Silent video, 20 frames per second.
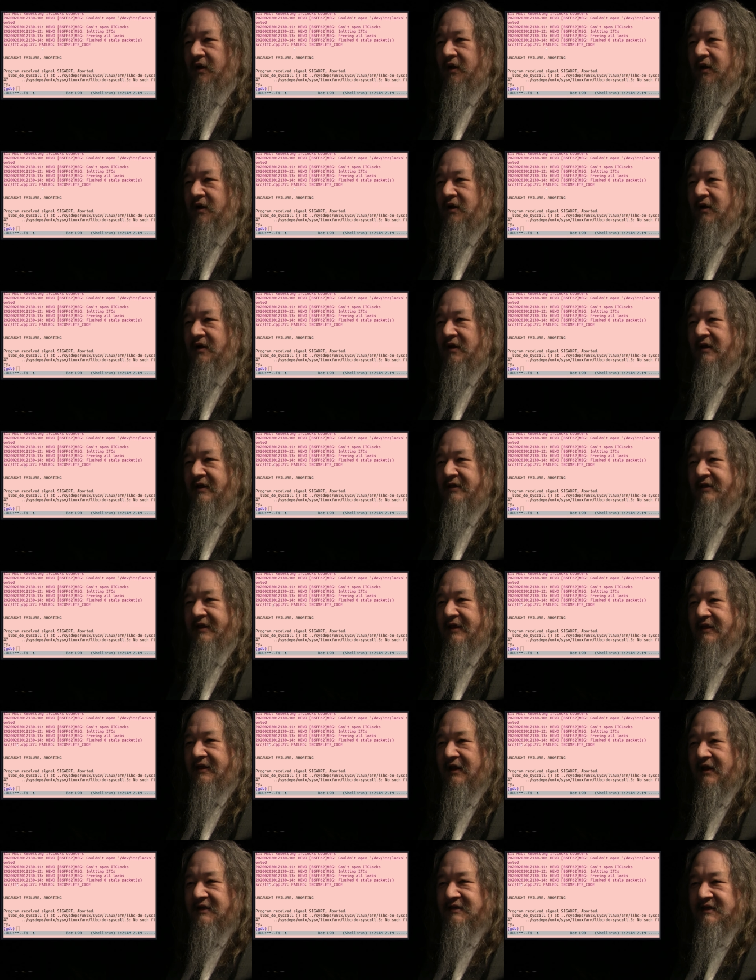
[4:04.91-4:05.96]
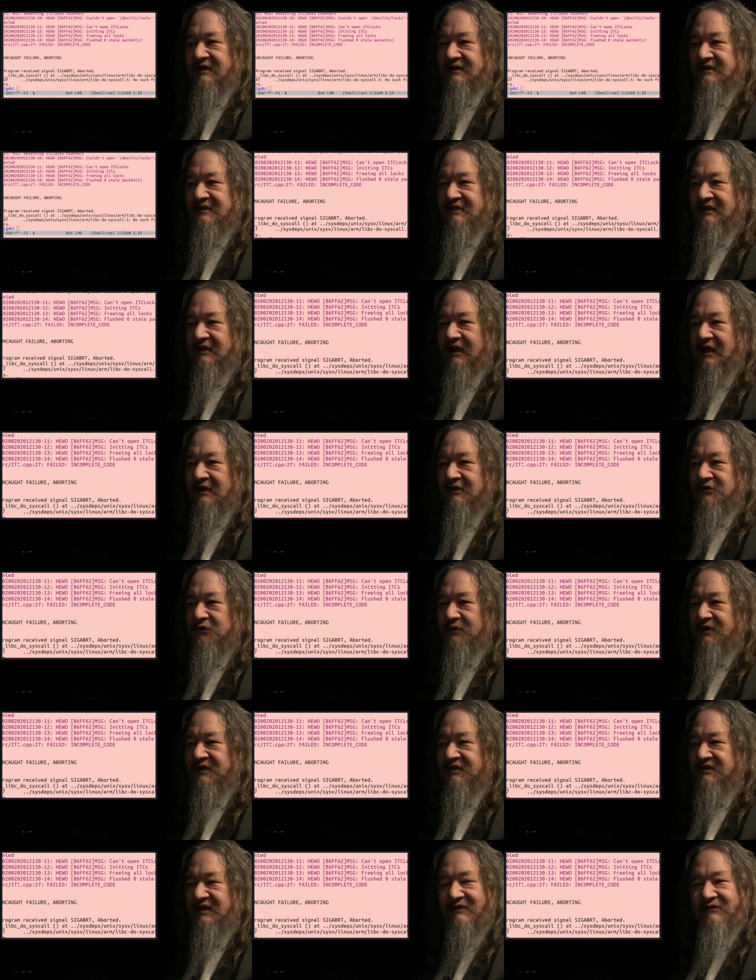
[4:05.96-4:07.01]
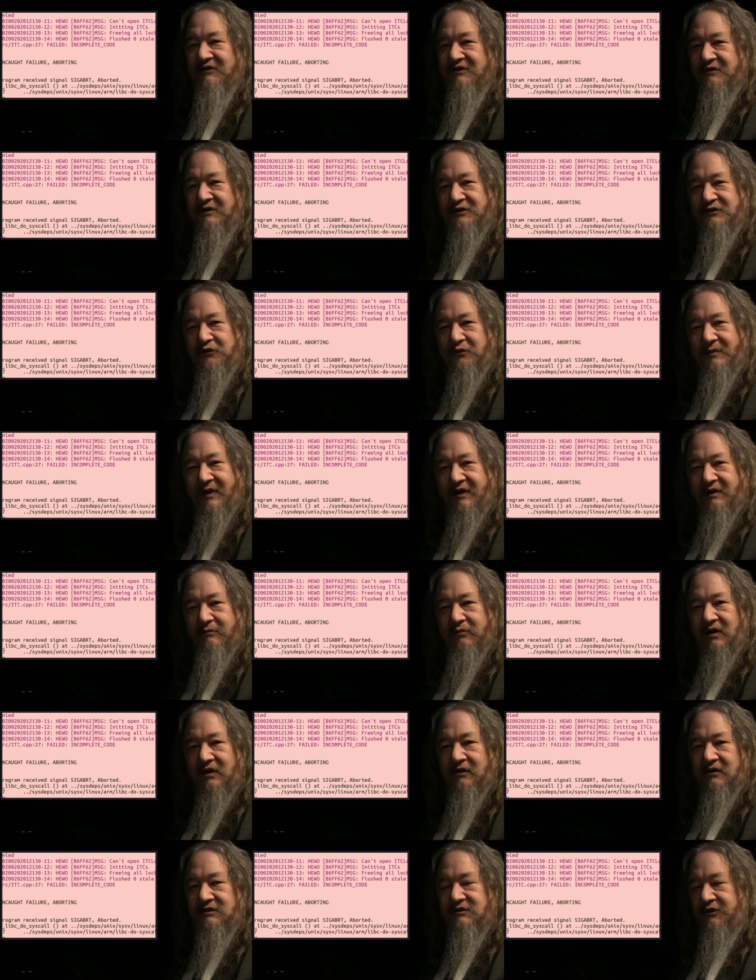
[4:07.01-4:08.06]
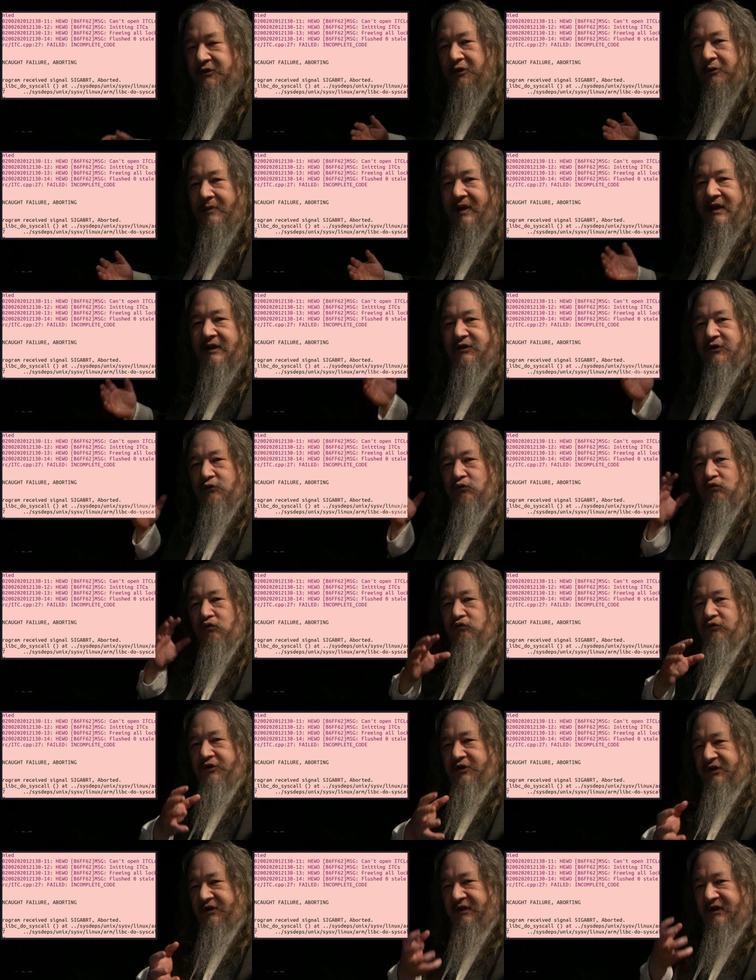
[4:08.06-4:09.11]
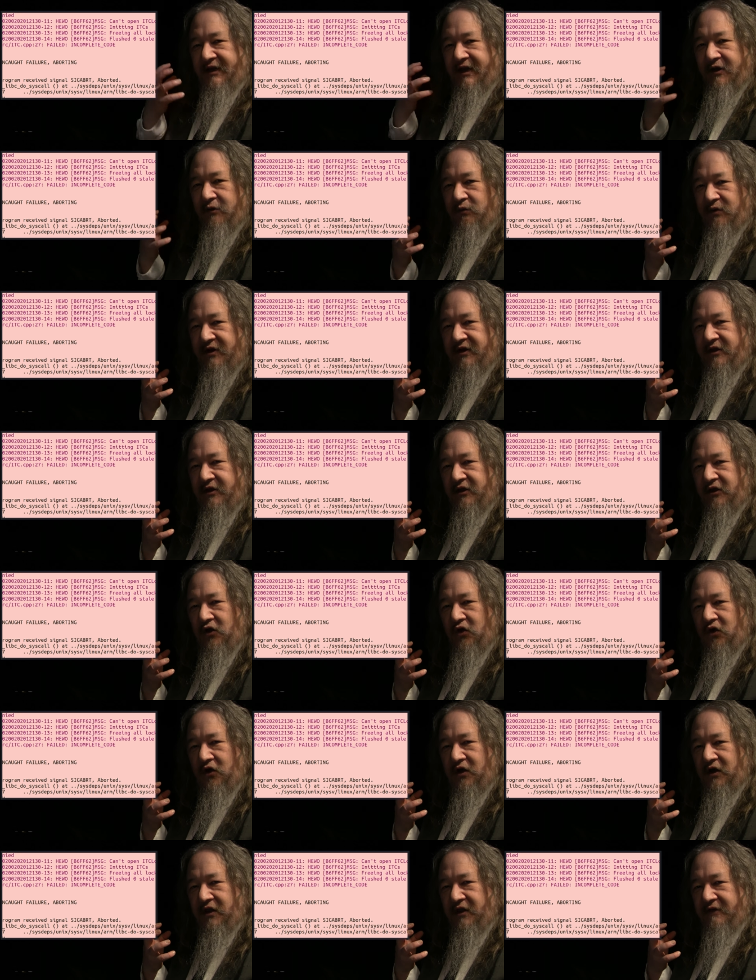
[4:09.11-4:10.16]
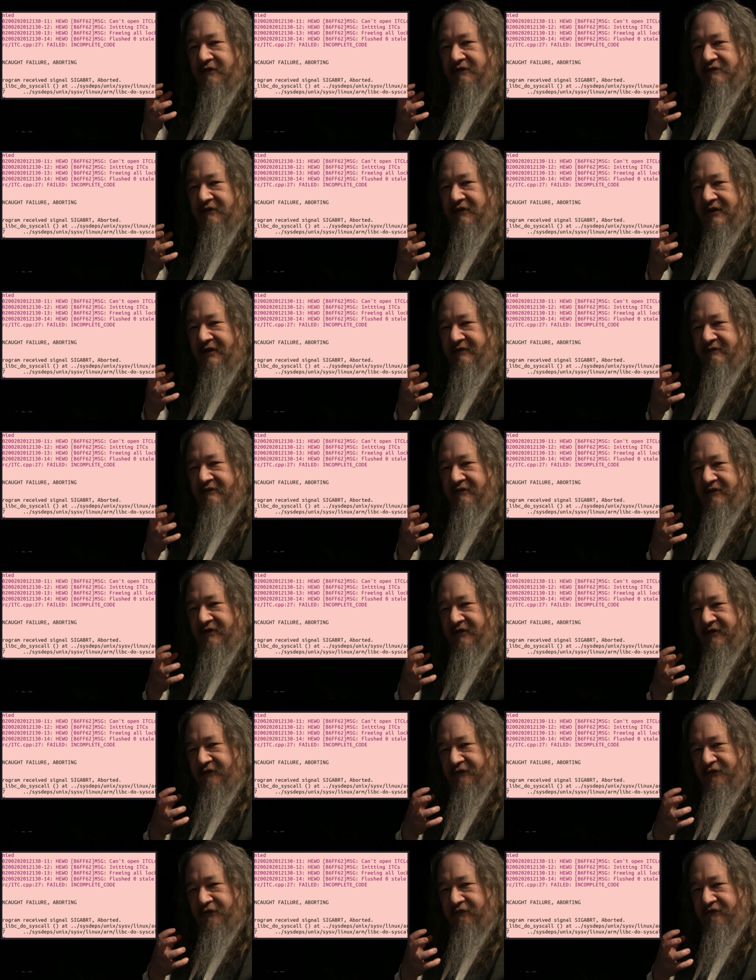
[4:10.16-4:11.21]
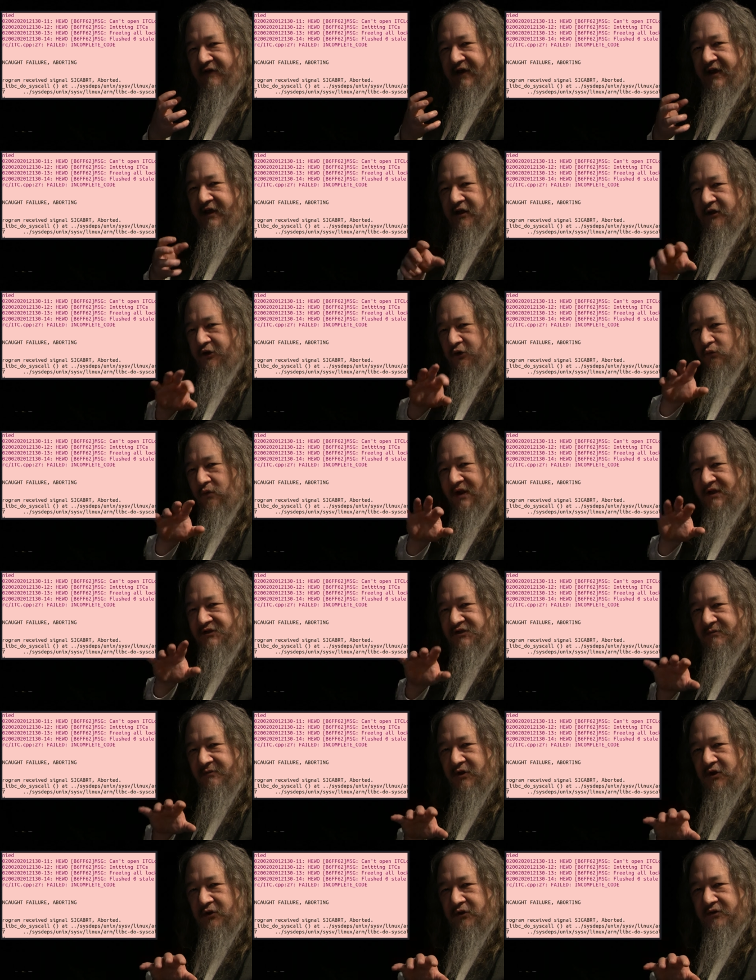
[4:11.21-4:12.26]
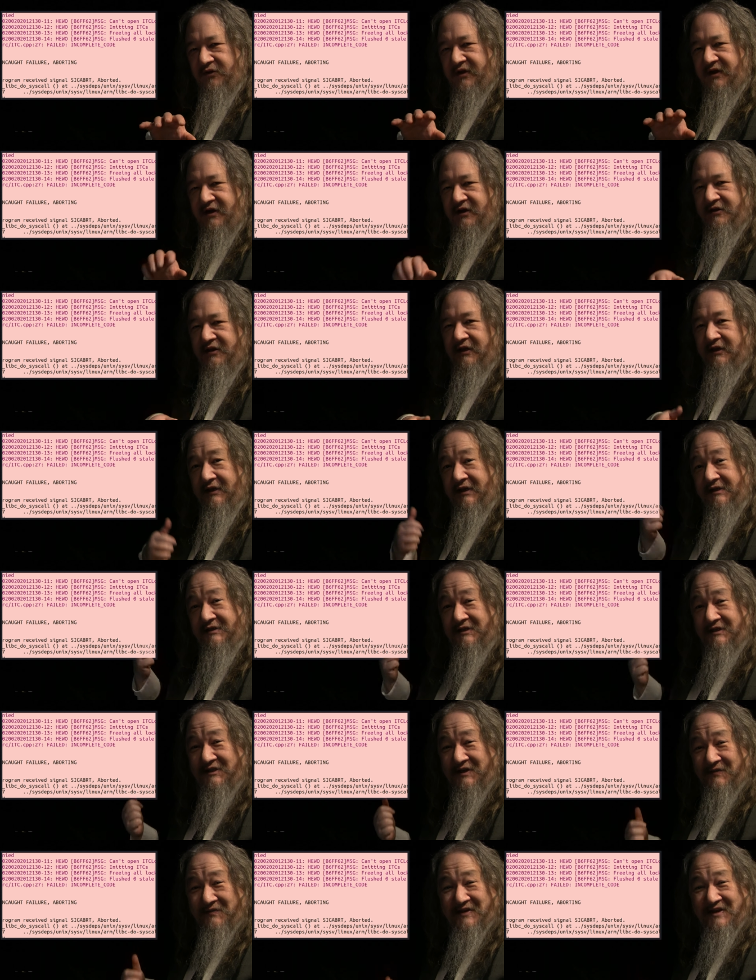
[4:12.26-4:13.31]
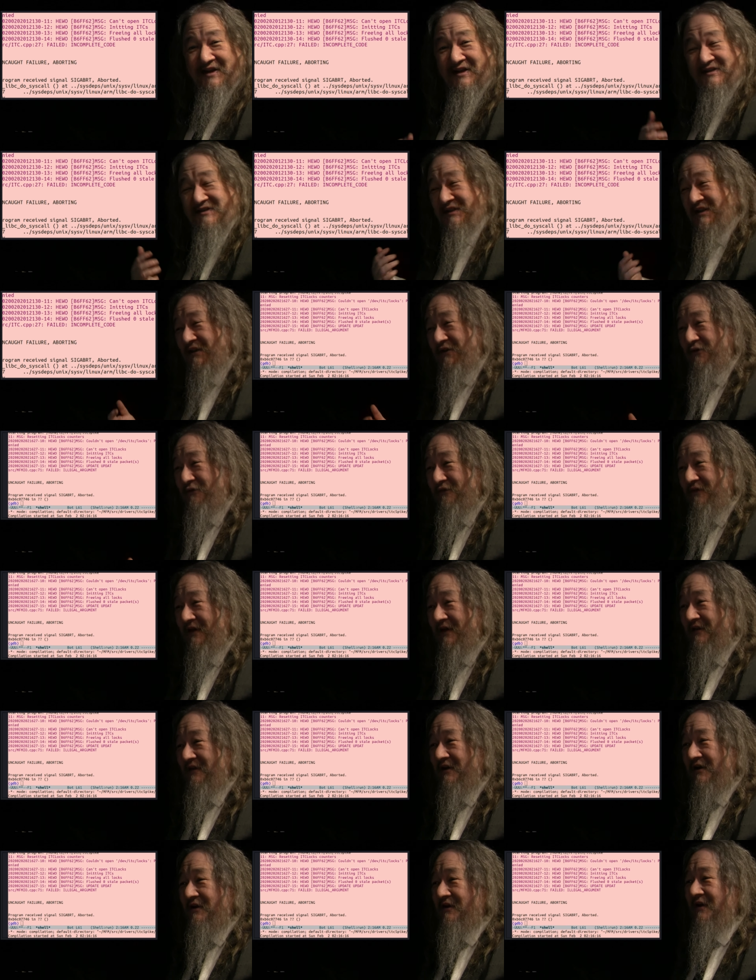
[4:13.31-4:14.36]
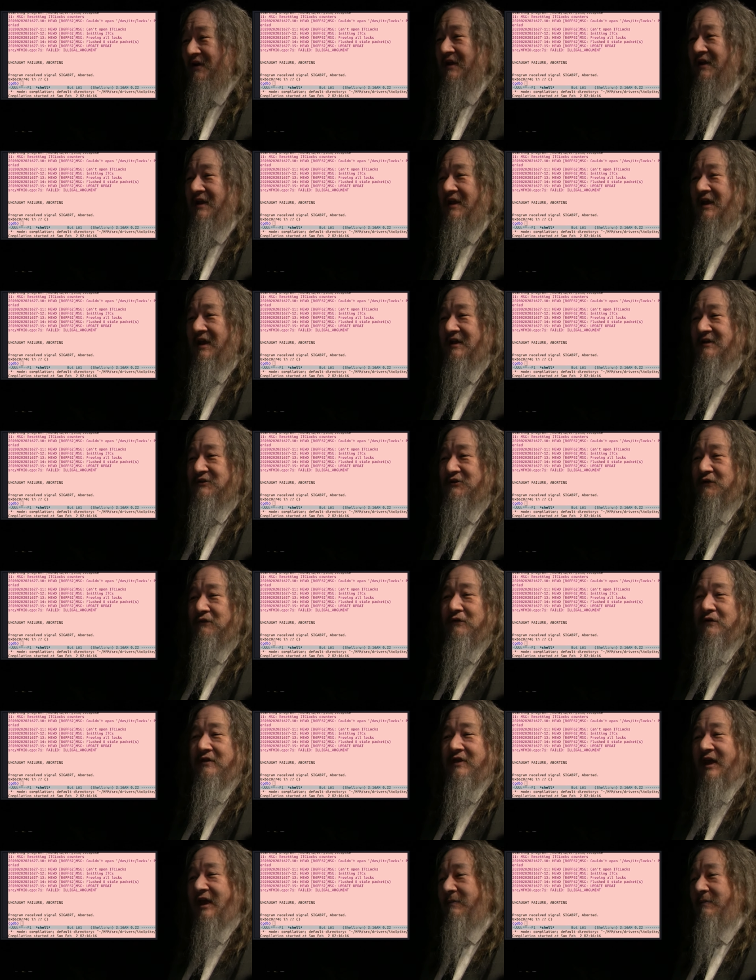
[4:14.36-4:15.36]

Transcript: uh, and then ITC line 27 because we're making progress. So you go back, you, you, you get rid of the call on the, the, fail, you write some code there that leads to something else, and then you fail there, and so forth.